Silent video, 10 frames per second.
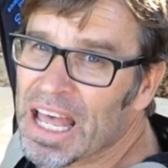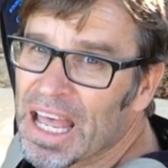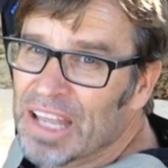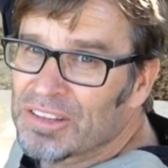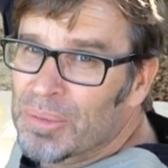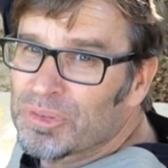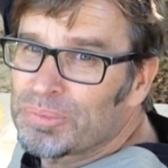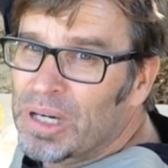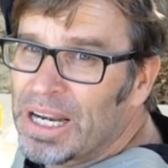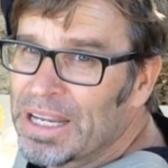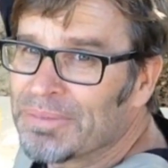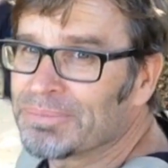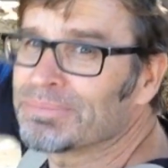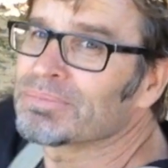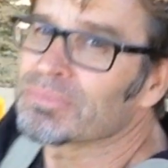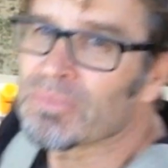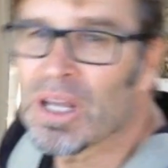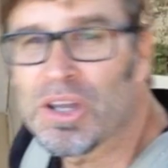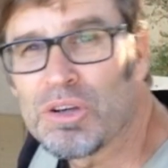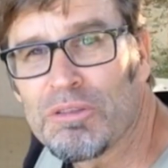as I'm spraying.
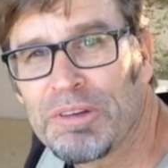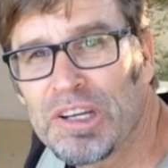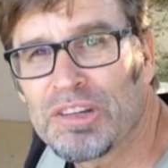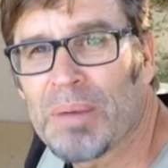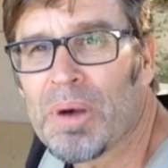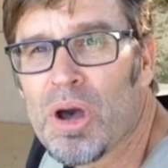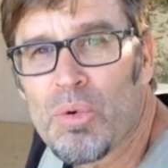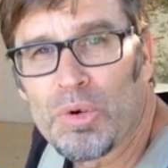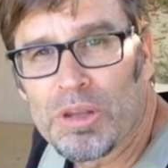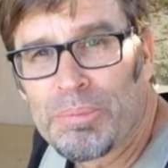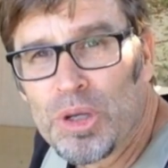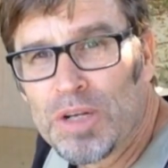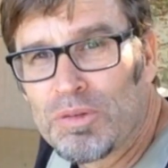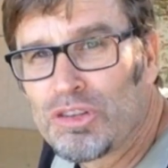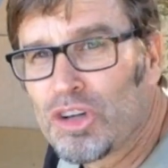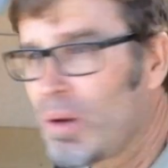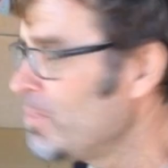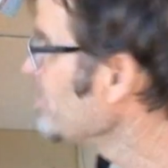You'll finish up with a beautiful job